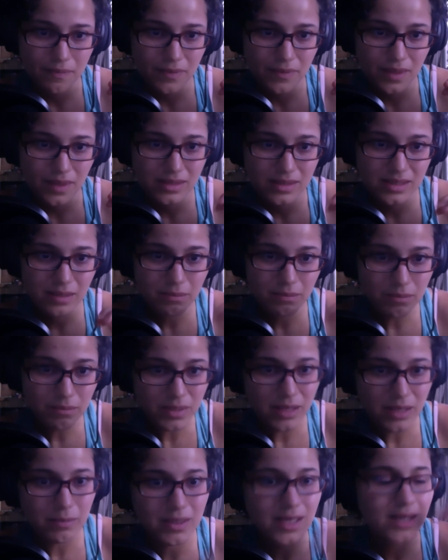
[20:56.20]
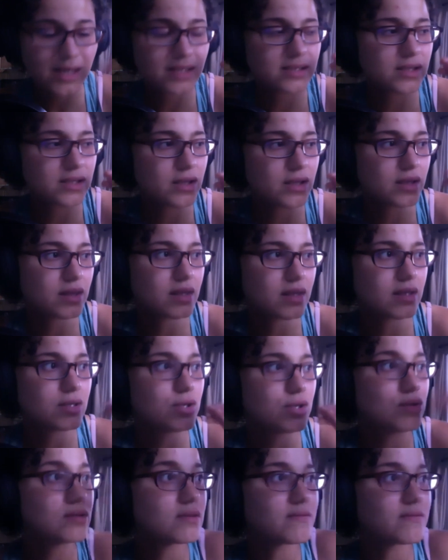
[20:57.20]
simply because the
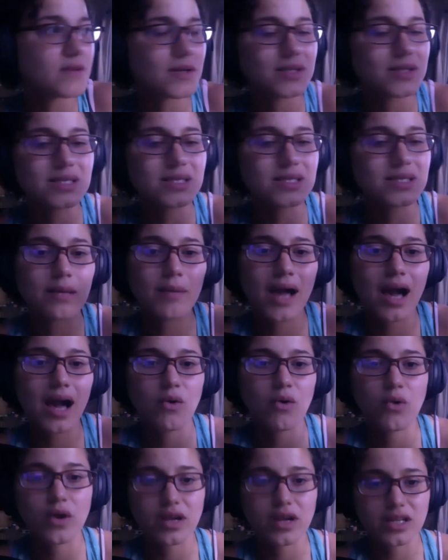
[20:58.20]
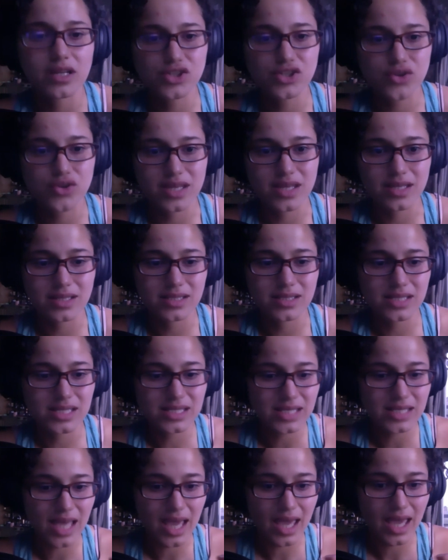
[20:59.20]
universe somehow orchestrated to
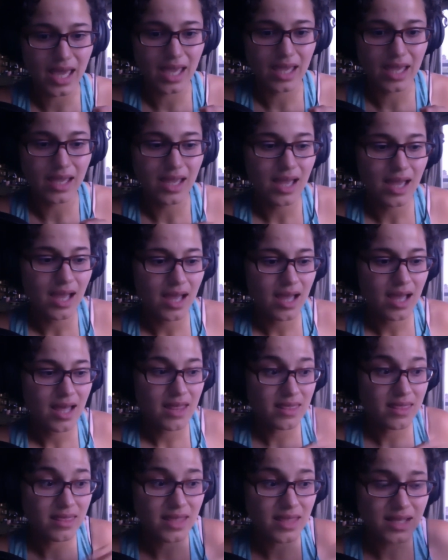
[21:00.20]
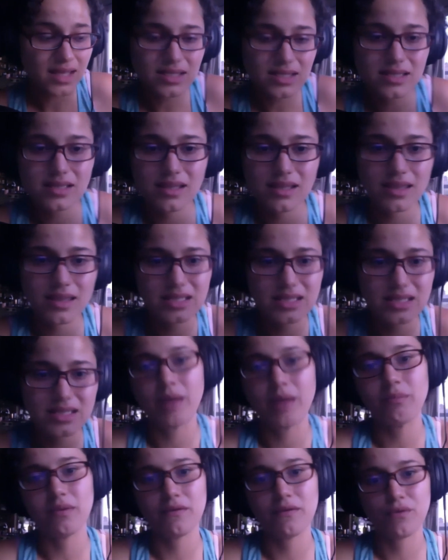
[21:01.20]
say, this
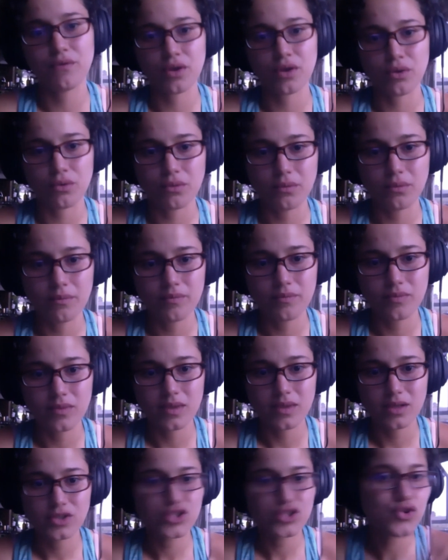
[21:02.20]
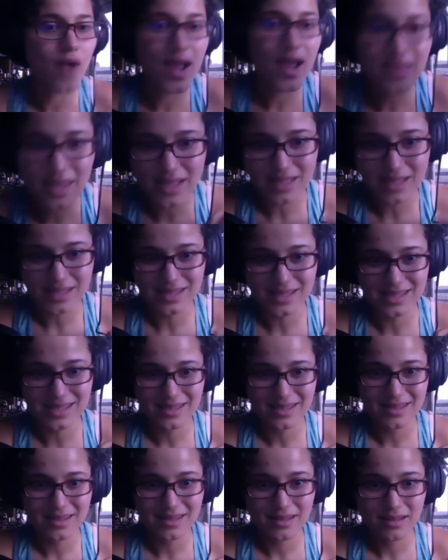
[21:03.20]
might be for you. Try this.
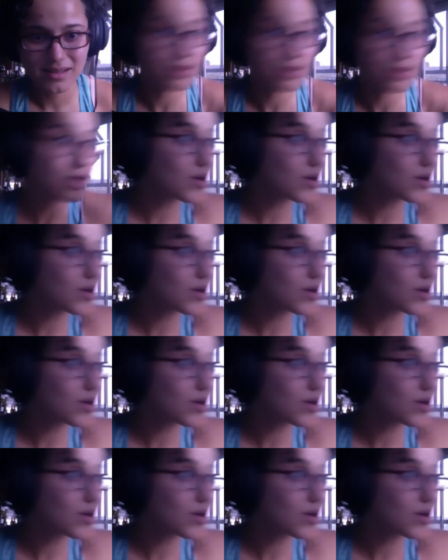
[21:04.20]
Look